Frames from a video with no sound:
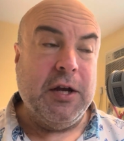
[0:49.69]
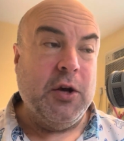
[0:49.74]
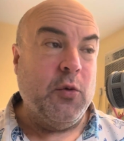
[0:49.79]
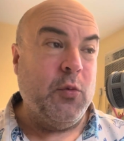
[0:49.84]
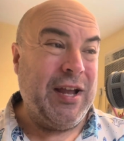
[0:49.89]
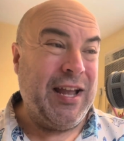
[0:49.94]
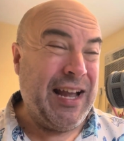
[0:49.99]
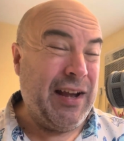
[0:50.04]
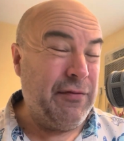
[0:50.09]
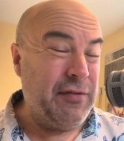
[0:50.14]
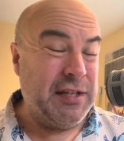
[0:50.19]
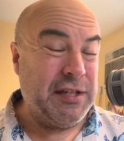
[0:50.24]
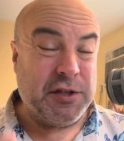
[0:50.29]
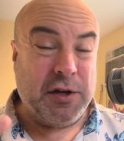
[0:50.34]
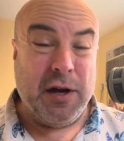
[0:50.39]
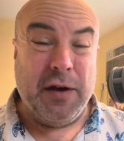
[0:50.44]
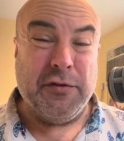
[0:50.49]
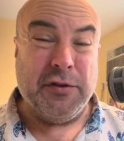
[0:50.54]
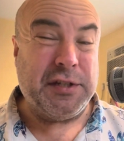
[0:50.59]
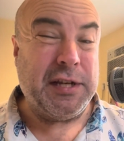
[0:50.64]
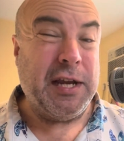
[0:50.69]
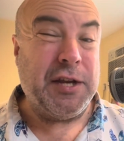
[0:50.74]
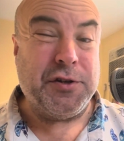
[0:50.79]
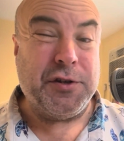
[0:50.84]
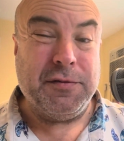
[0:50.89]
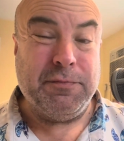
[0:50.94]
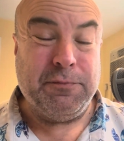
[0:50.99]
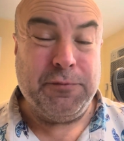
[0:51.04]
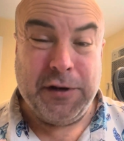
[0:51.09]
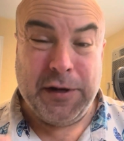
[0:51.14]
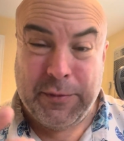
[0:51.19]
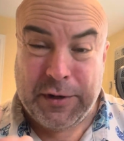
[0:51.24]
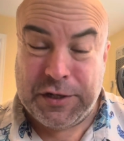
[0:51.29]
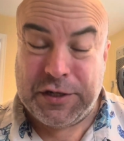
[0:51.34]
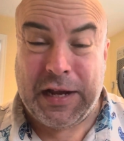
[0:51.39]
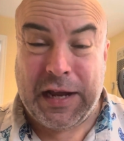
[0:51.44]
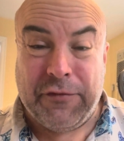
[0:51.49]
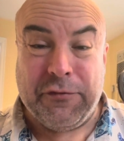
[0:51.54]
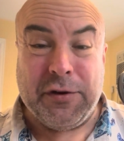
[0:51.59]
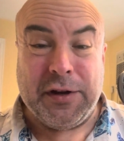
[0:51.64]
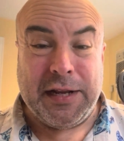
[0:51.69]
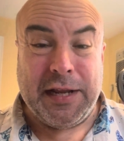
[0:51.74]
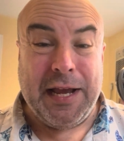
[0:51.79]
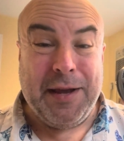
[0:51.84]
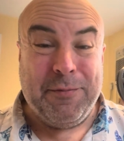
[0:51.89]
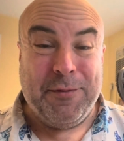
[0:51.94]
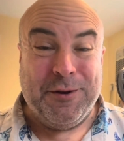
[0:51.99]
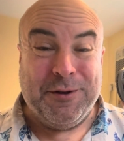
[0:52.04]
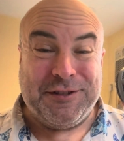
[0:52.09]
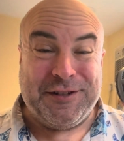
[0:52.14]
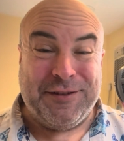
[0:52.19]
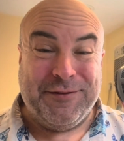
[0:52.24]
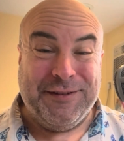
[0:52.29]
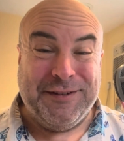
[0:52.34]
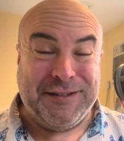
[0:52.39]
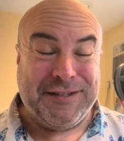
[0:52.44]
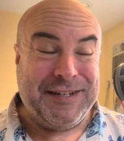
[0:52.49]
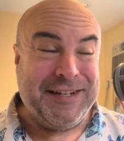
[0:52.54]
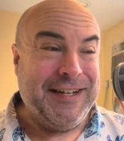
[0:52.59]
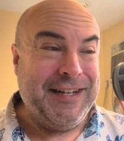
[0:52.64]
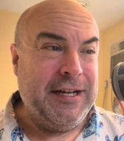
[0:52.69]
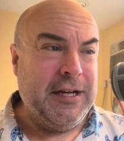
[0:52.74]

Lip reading: We have this conversation pretty much every day, most of us.